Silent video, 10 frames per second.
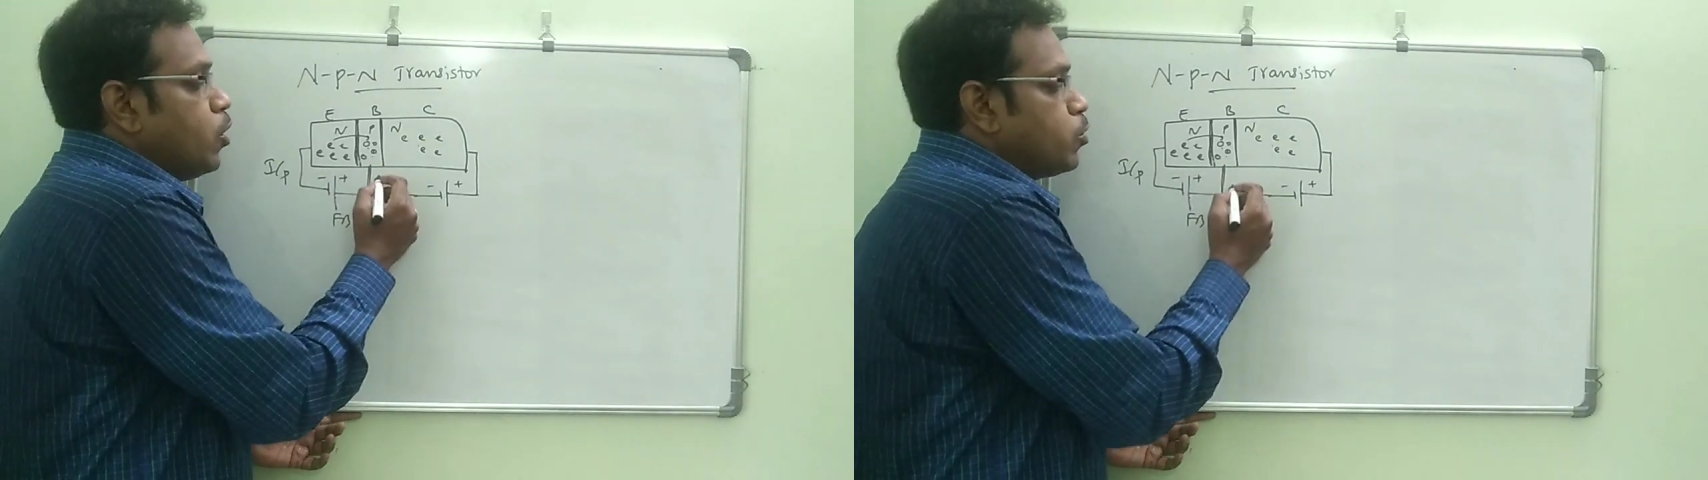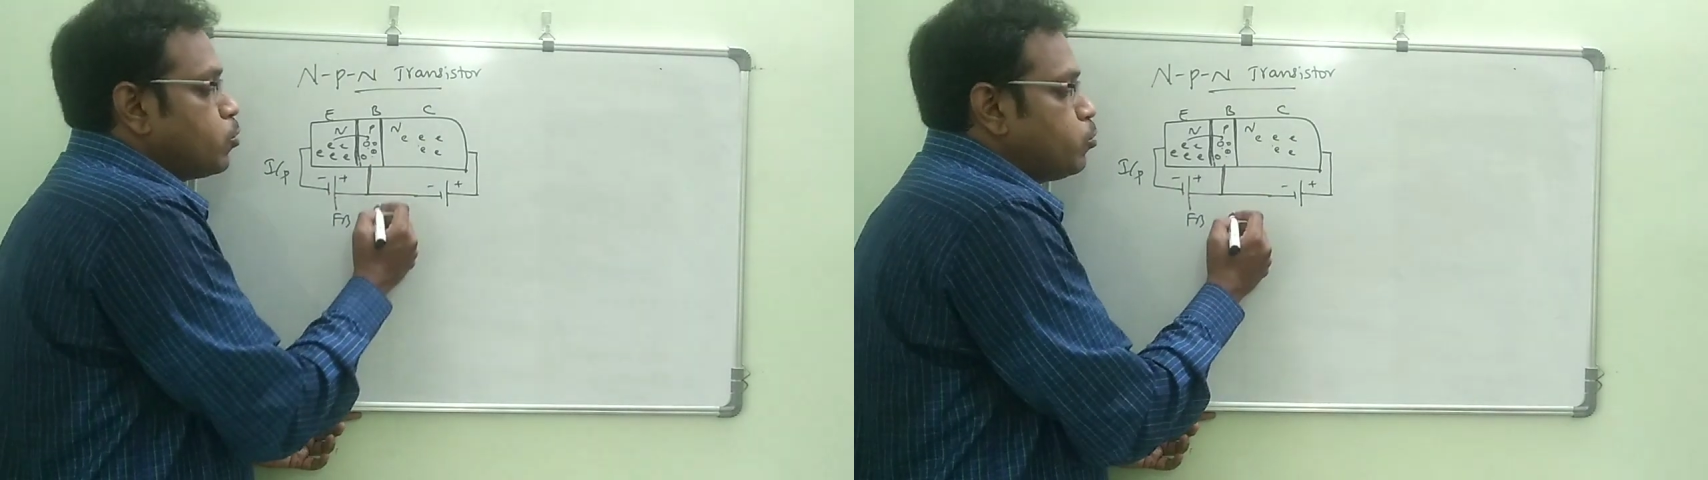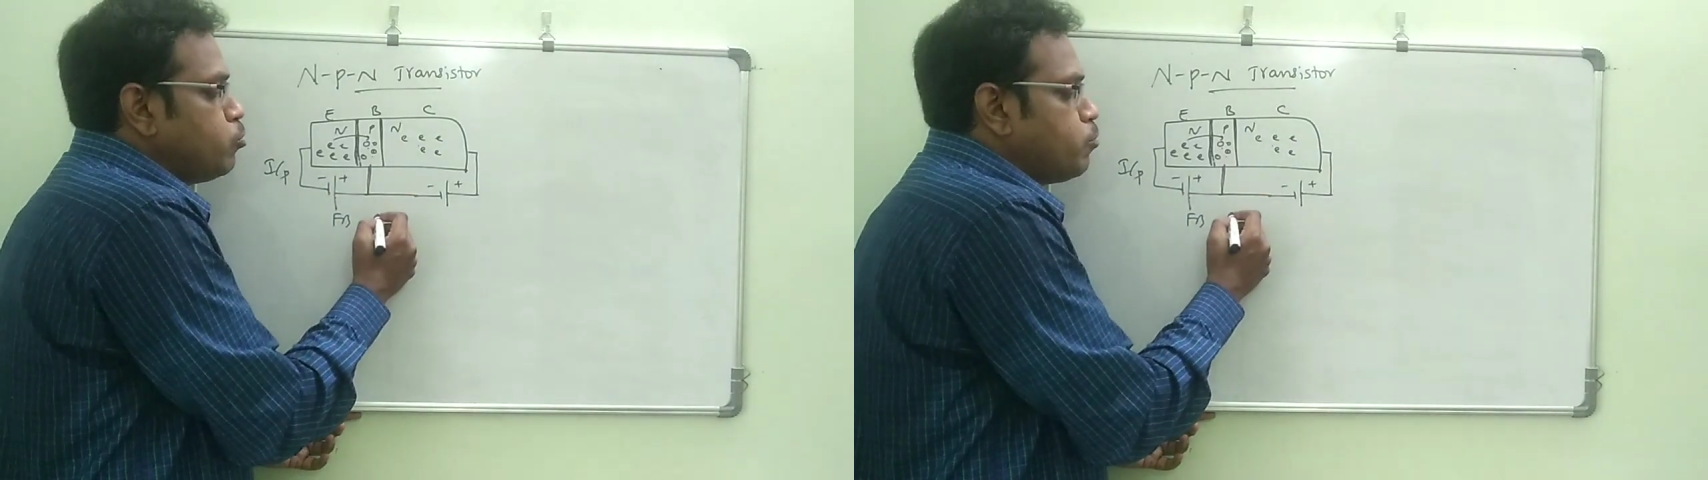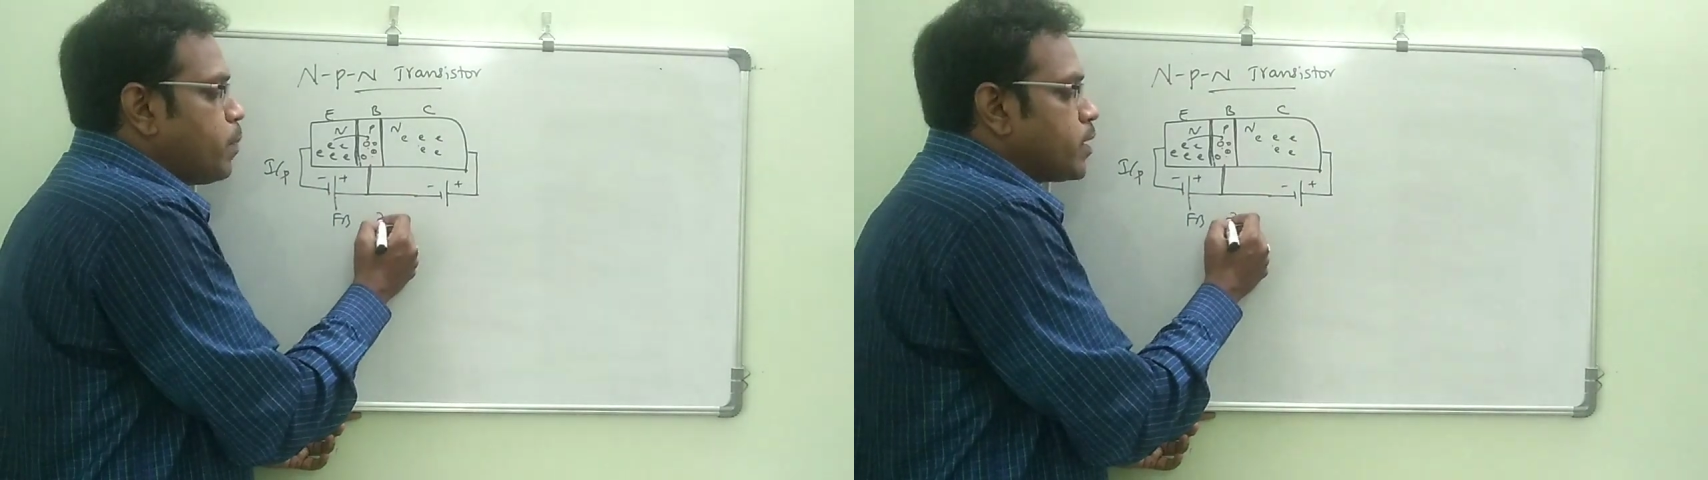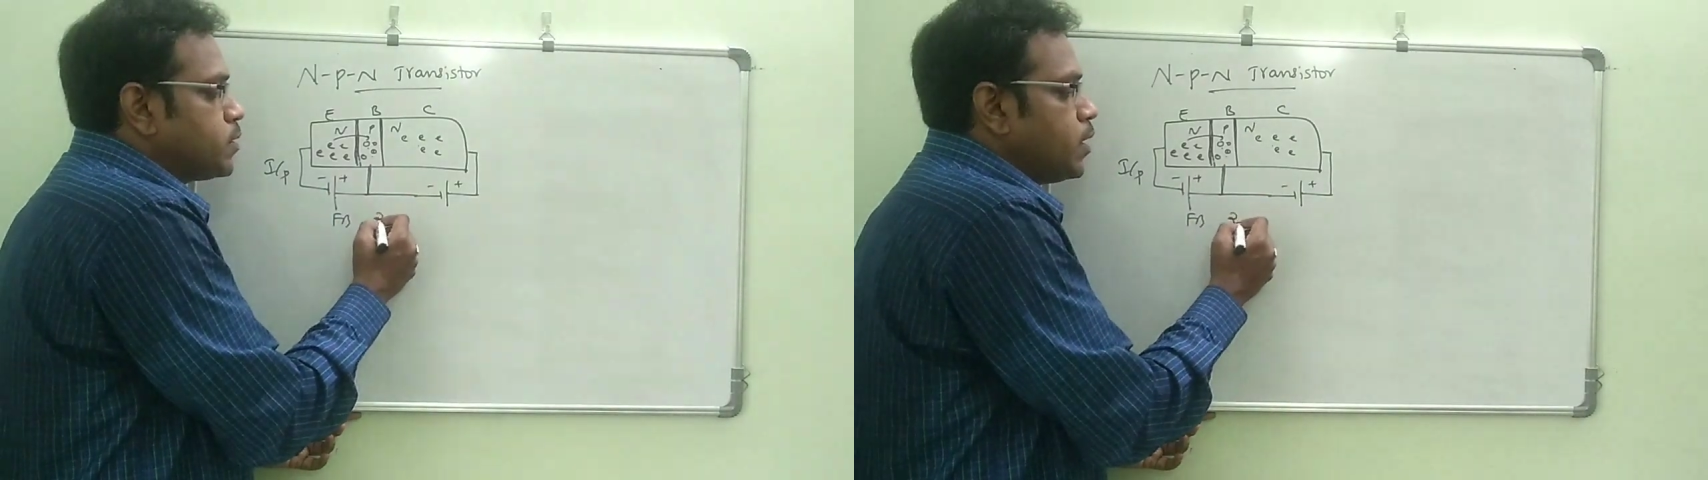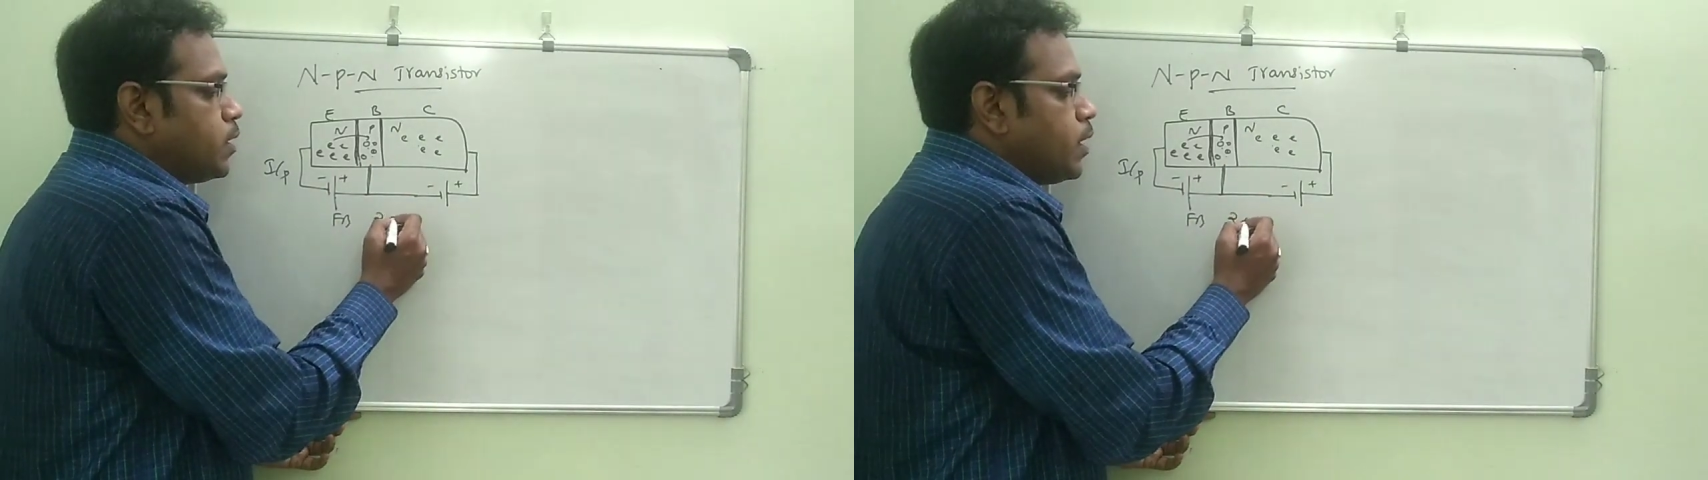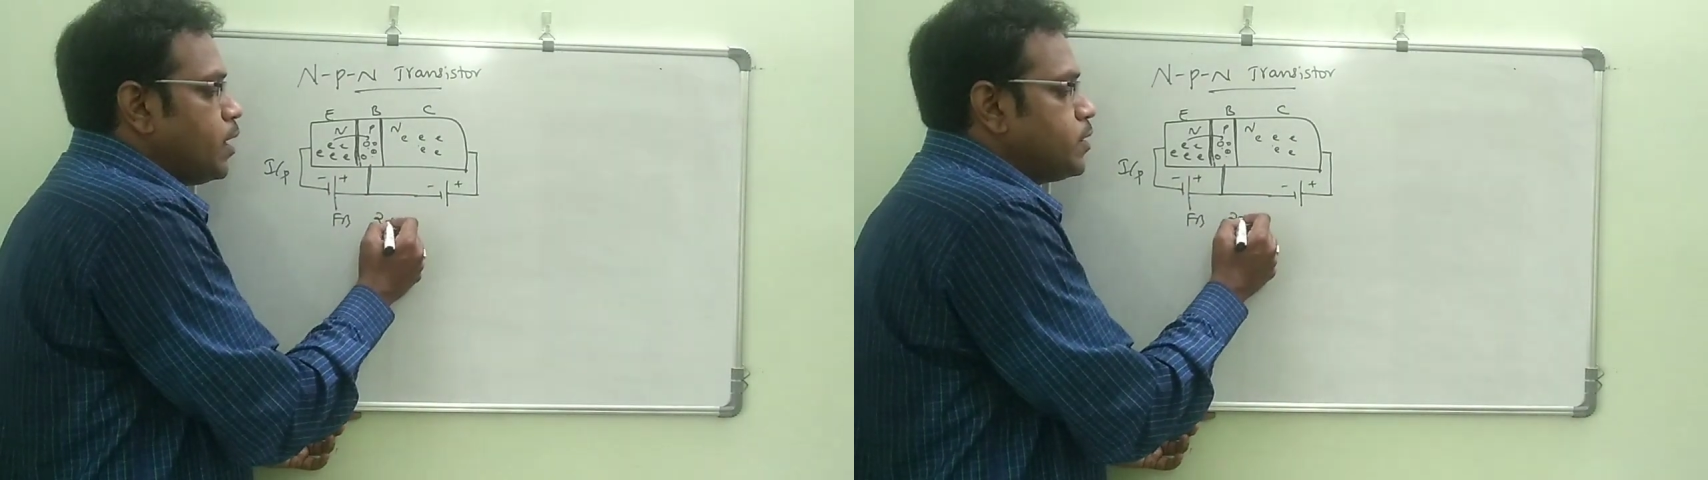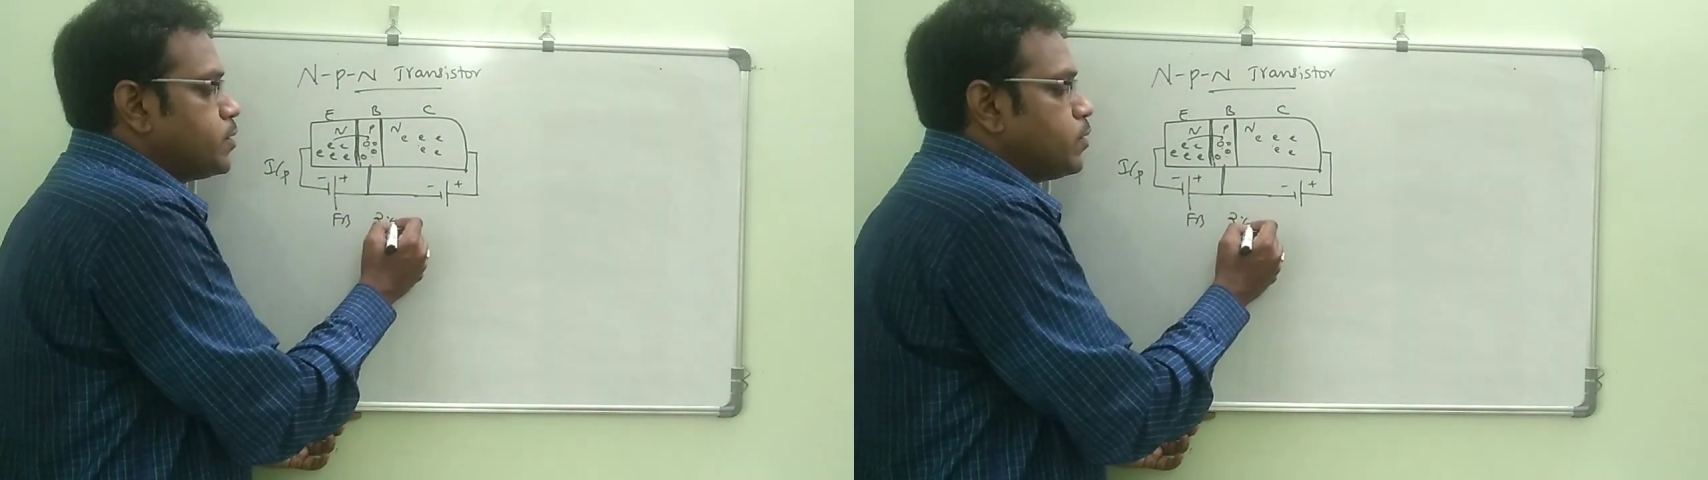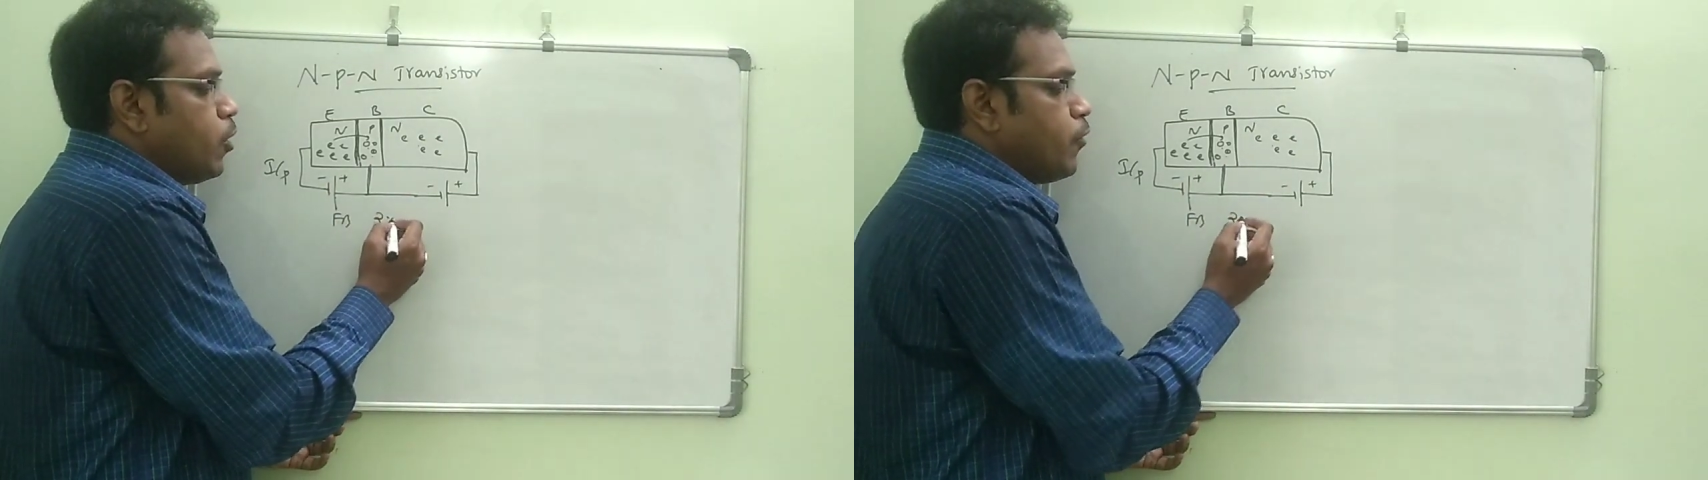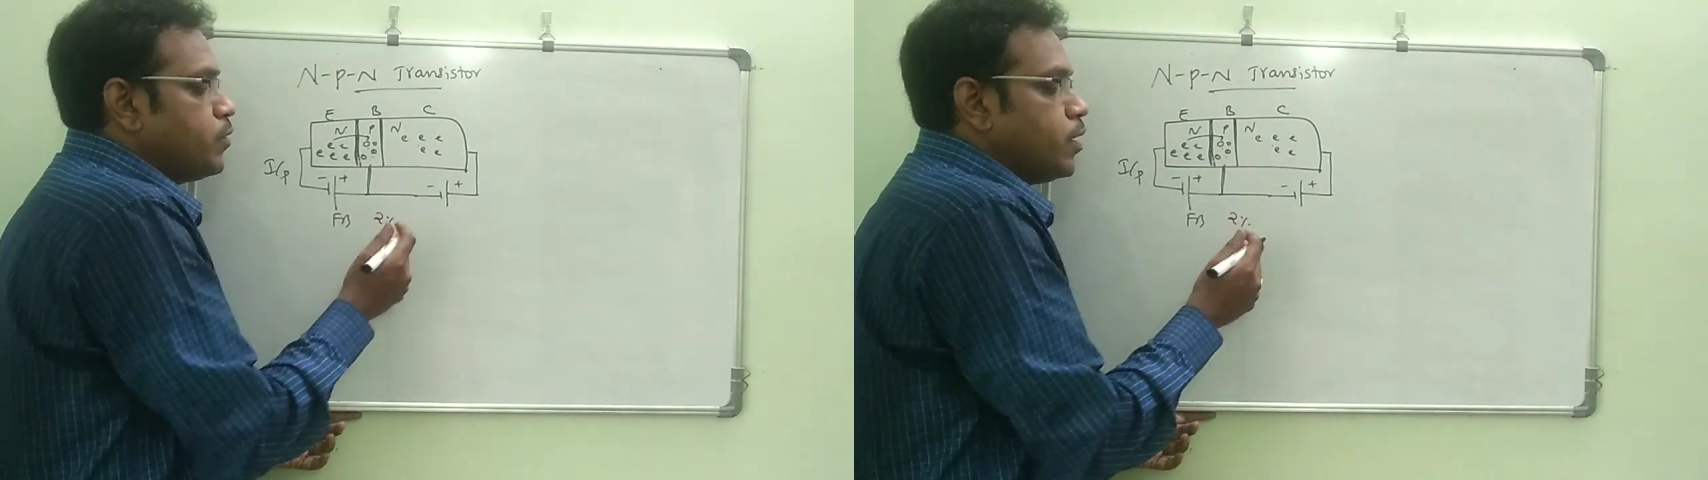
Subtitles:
2%